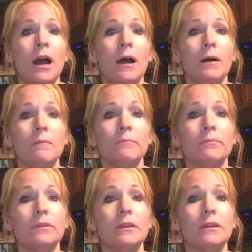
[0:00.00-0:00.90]
And
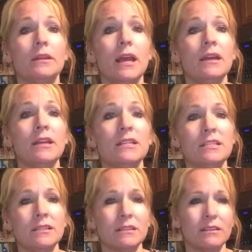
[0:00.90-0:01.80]
its
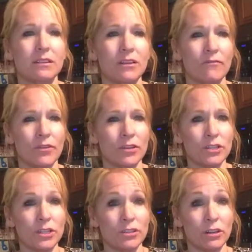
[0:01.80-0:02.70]

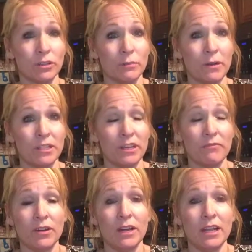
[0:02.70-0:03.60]
conversions are a little bit
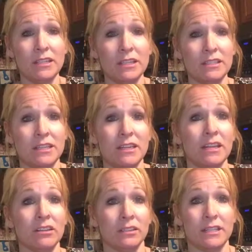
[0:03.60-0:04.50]
different. It doesn't
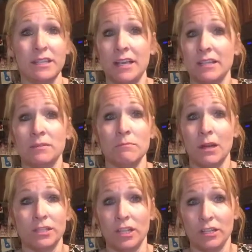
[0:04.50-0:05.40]
nearly take as
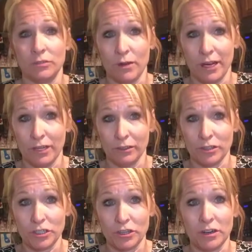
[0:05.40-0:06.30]
much as regular
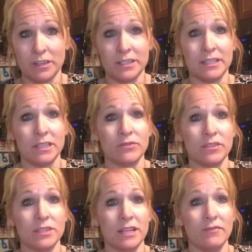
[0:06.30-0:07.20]
sugar as it does for
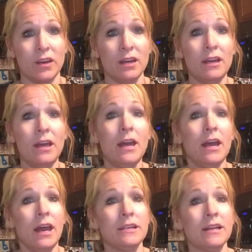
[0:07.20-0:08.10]
Stevia.
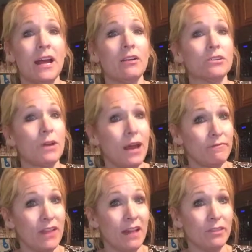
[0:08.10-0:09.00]
And I also
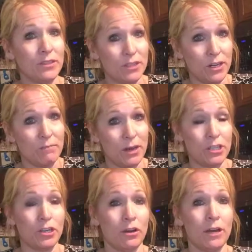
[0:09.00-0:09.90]
have that listed on my
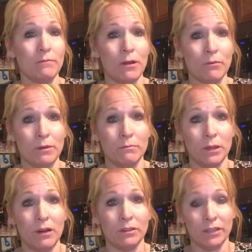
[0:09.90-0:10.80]
chart in my written
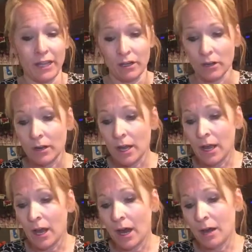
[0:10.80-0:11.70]
blog later.
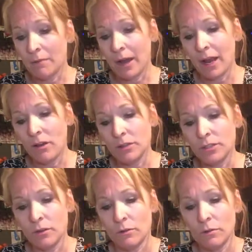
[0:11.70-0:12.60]
I
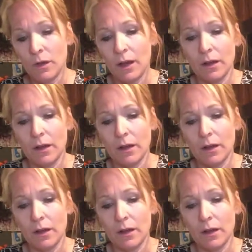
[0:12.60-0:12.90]
also